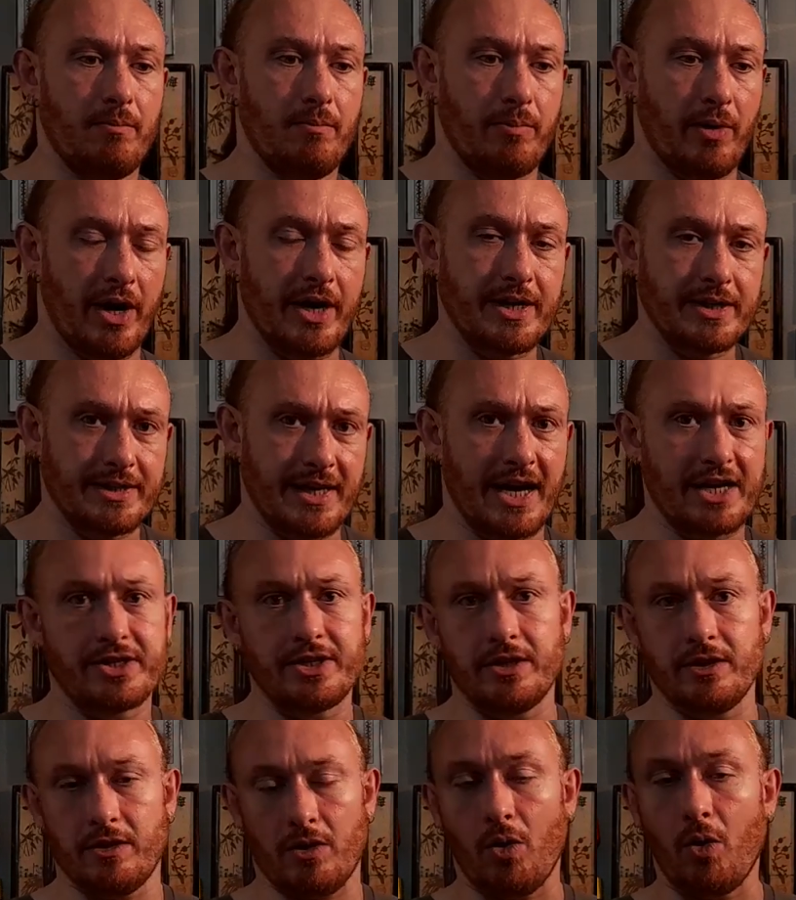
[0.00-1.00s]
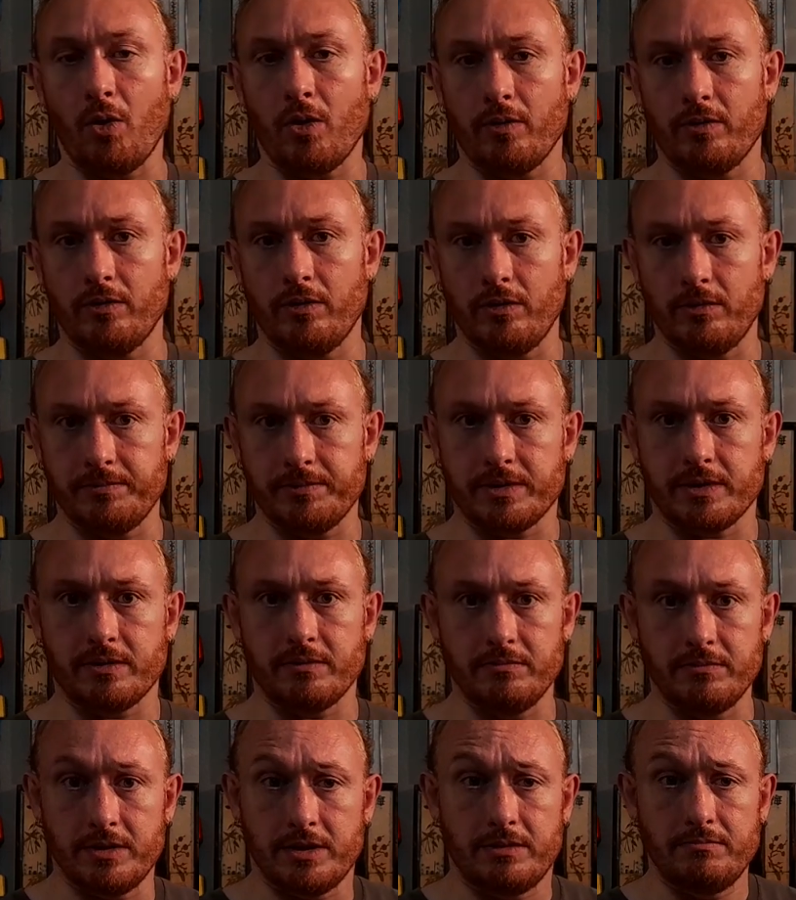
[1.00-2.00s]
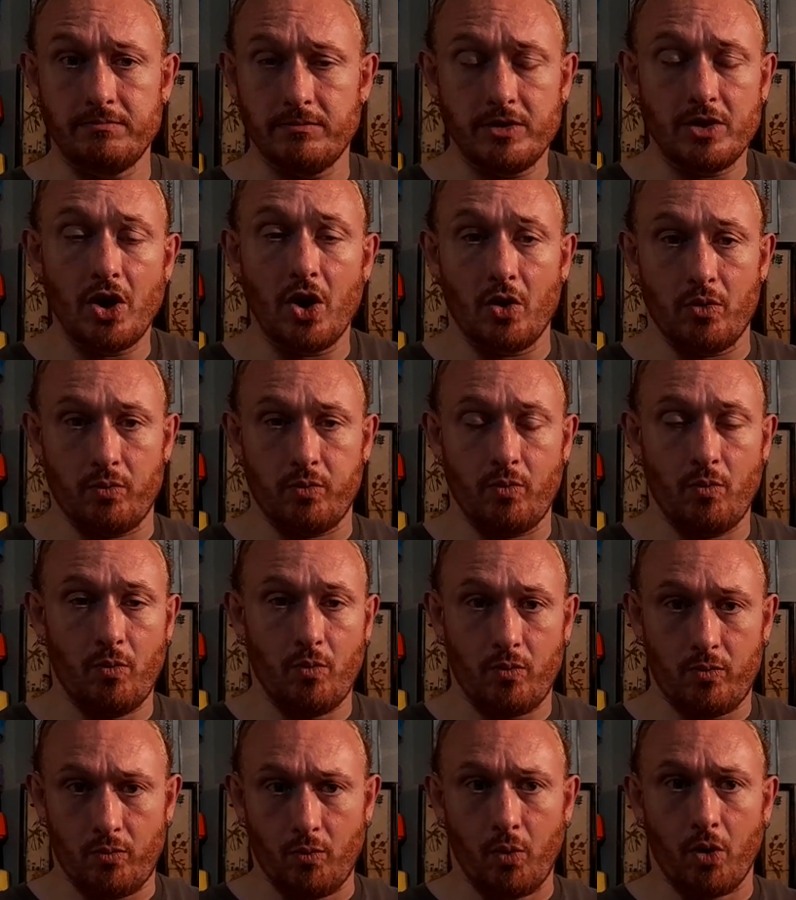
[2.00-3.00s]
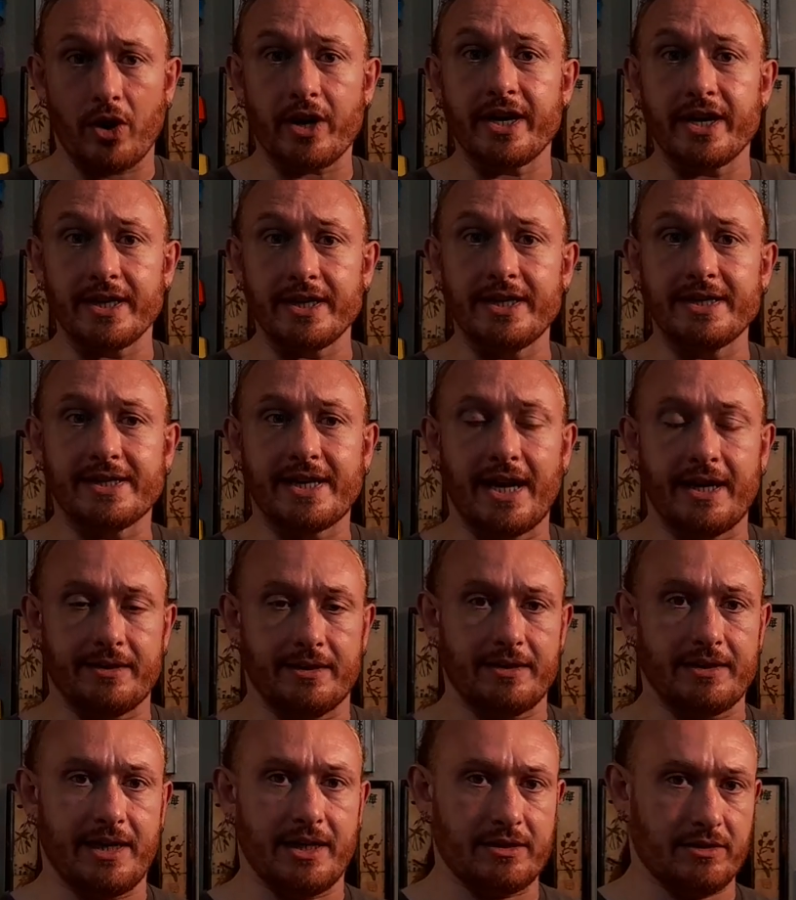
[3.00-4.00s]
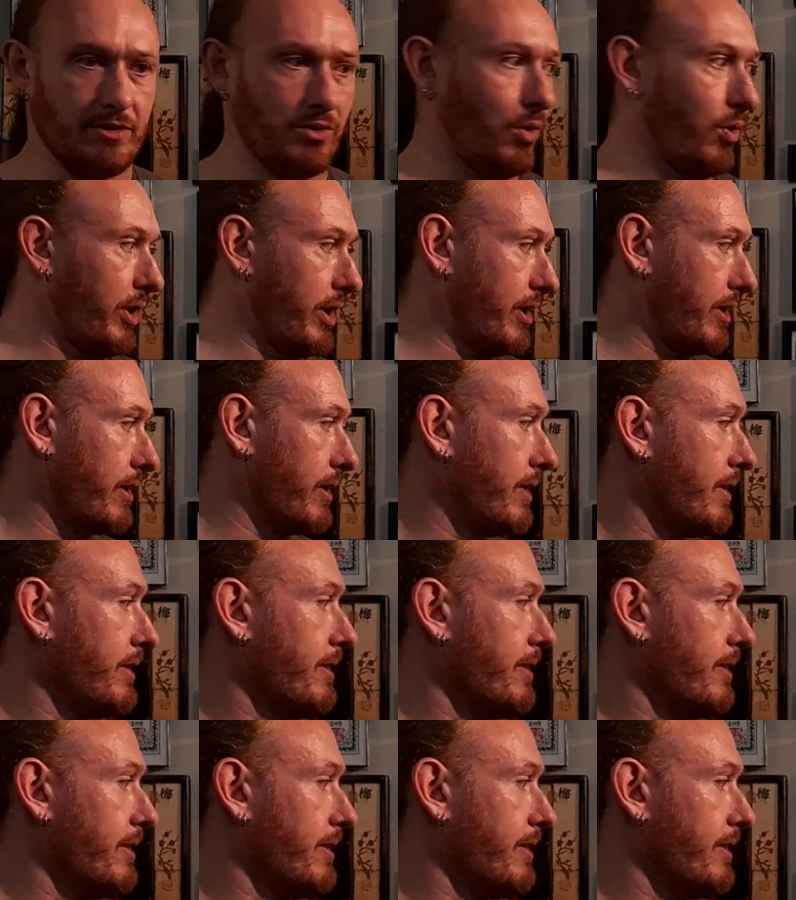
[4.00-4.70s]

Branca is actually in the courtrooms, you know, working these cases as a lawyer.